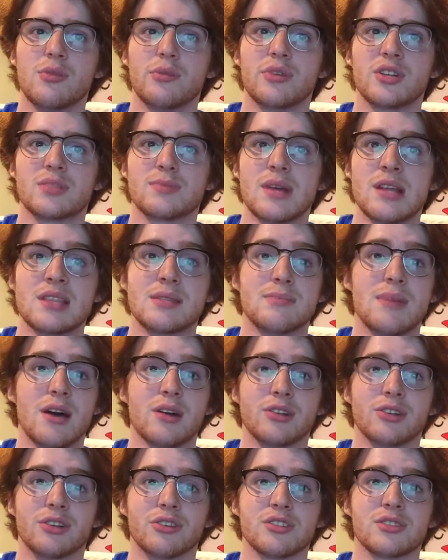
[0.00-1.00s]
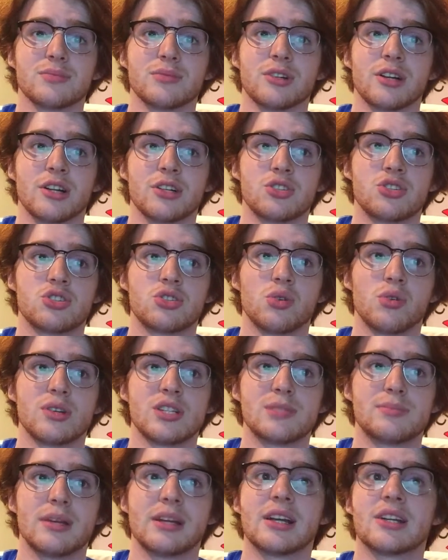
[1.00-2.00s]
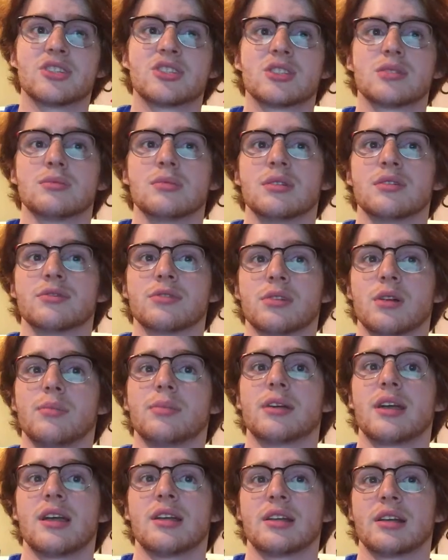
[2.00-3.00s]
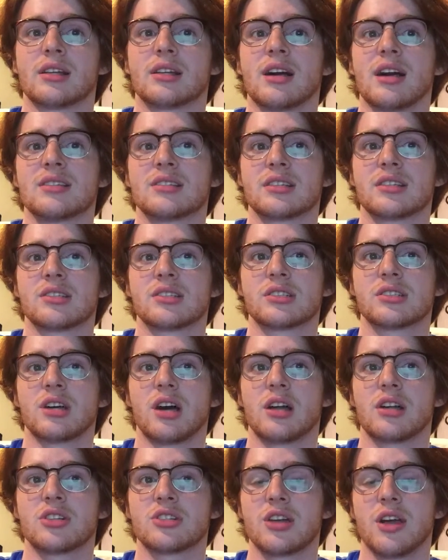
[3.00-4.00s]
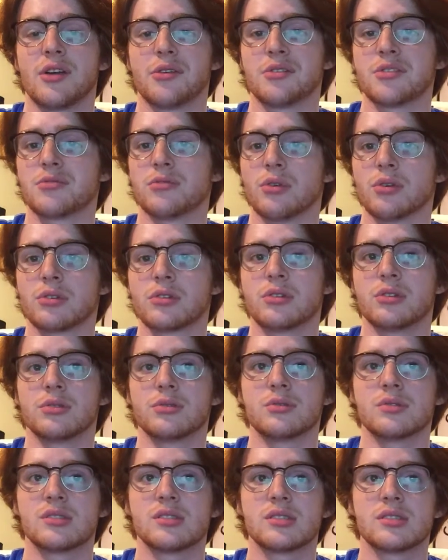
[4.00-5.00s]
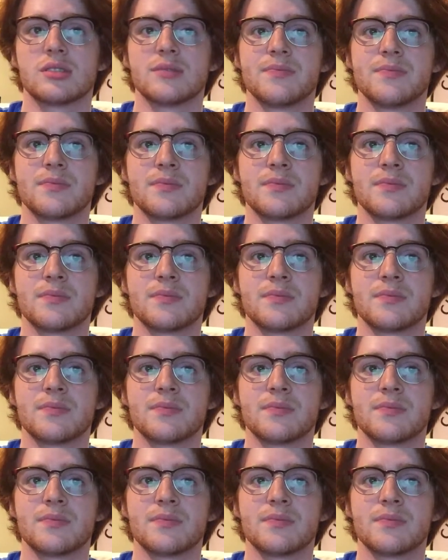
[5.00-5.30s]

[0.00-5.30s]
which made the mountain dulcimer a choice pick instrument for replicating classic Scottish-Irish folk tunes.